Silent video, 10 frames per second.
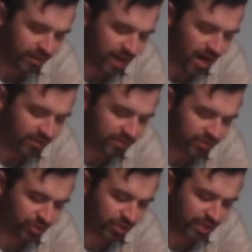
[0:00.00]
ox.
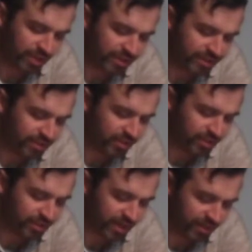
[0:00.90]
Surely there is no
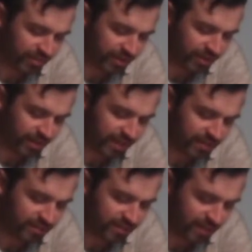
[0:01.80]
enchantment
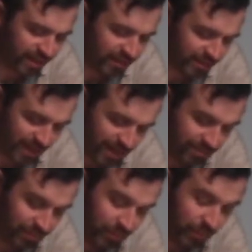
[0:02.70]
against Jacob,
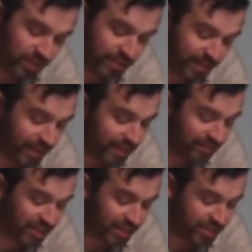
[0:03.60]
nor is there any
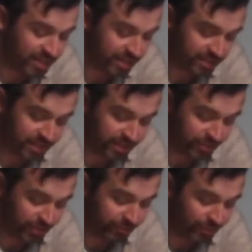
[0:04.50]
divination against
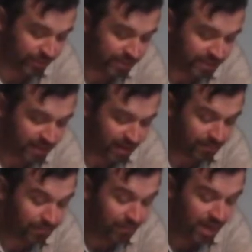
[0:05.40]
Israel. For this time
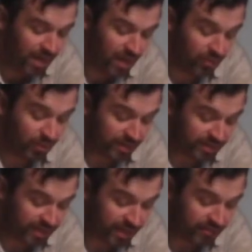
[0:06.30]
it will be
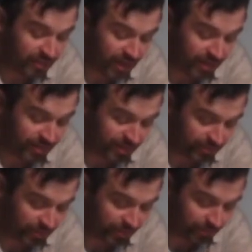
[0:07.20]
said of Jacob and
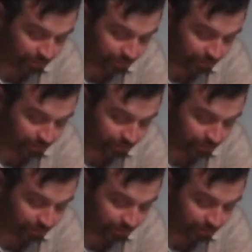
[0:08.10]
Israel,